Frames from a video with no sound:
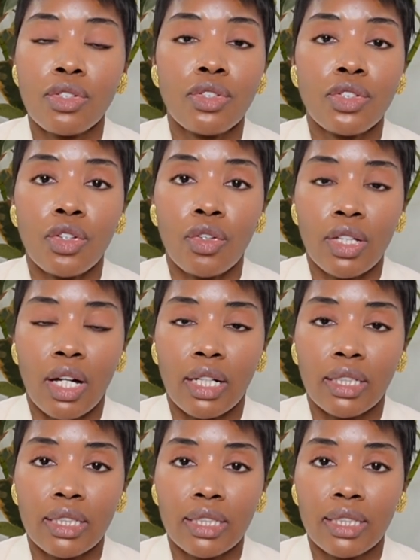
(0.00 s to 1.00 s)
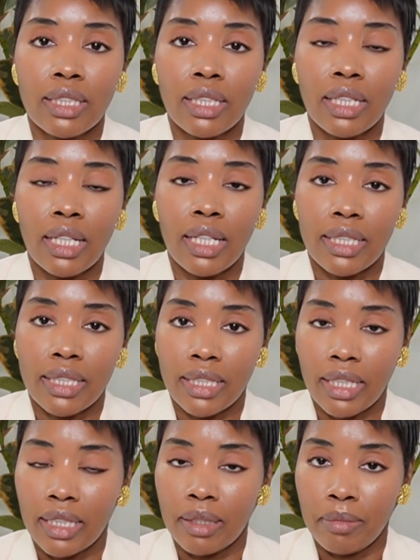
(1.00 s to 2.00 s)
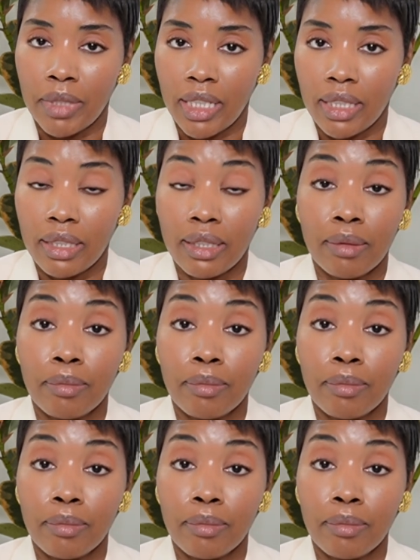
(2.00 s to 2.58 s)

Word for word: Soyoung and GengMei.